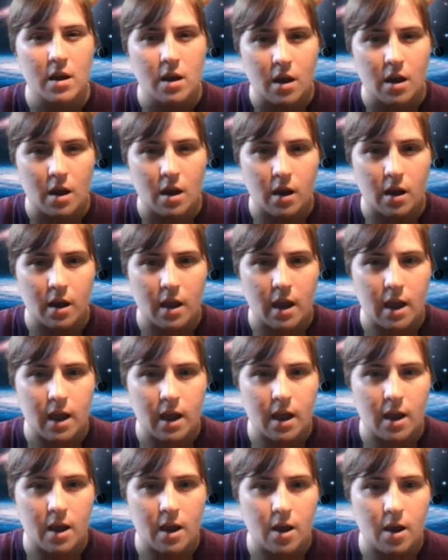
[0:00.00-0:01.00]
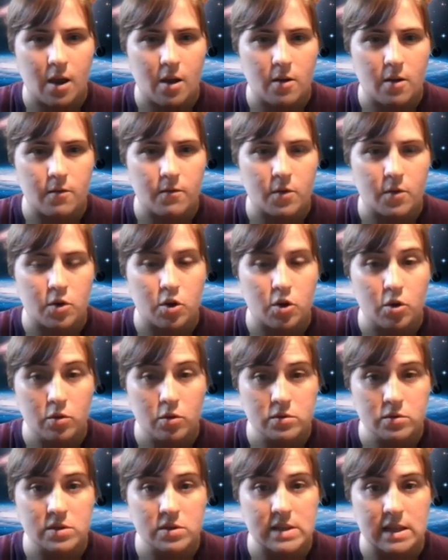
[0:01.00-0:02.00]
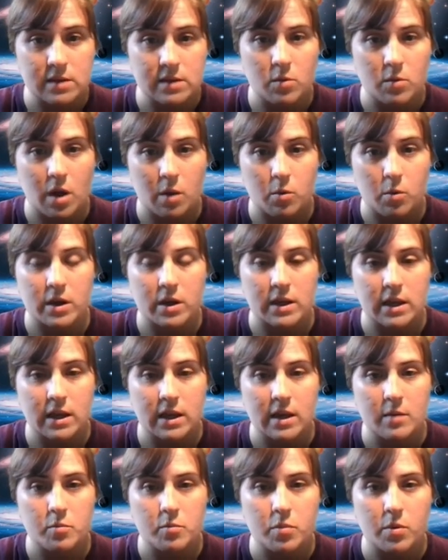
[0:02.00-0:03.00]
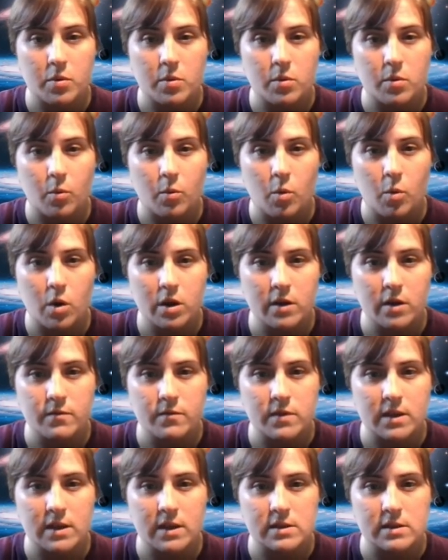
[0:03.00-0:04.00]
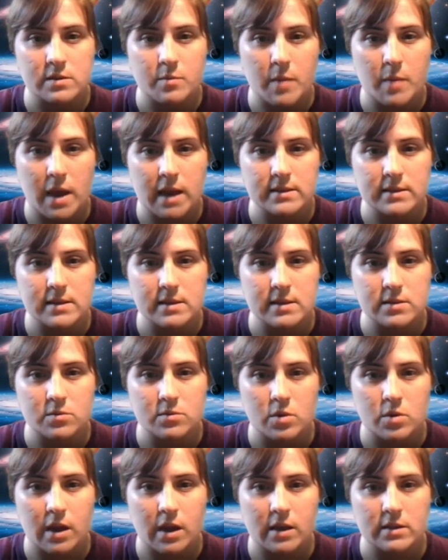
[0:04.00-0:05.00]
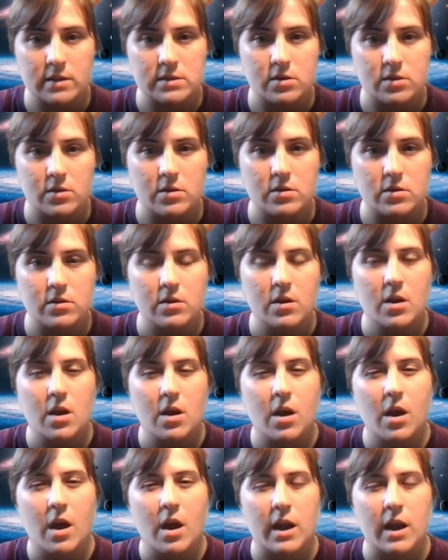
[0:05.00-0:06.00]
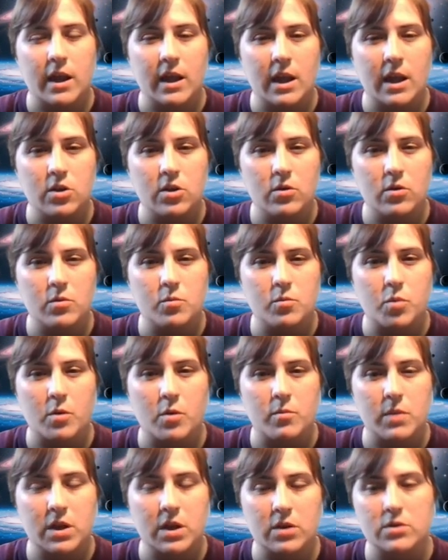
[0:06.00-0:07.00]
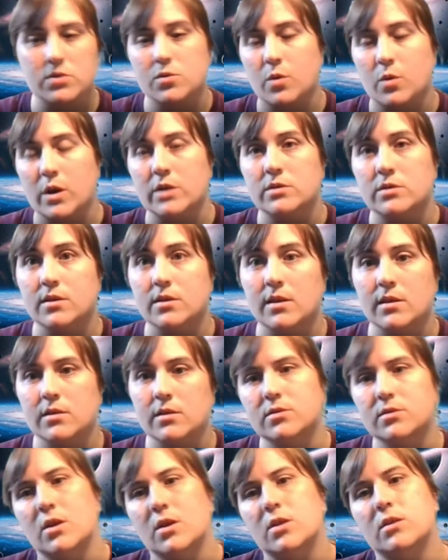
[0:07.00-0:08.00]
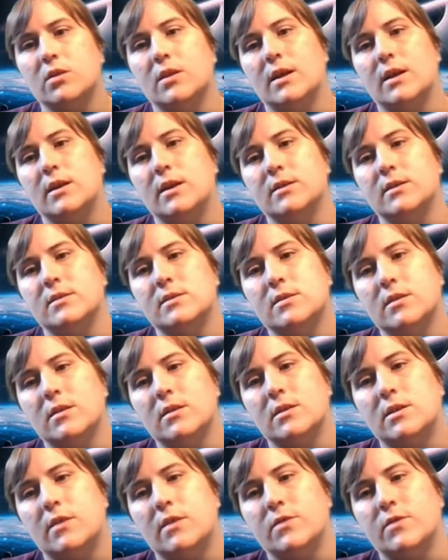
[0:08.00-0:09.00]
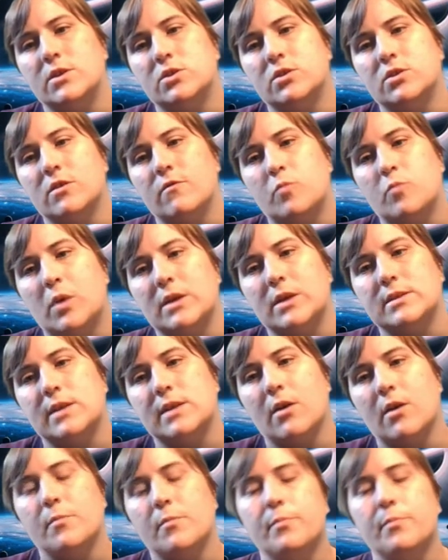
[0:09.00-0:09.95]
I have newtons that I want to keep. One of these masses will cancel, and I get Newton per meter squared. So that looks good. That is the definition of the Pascal.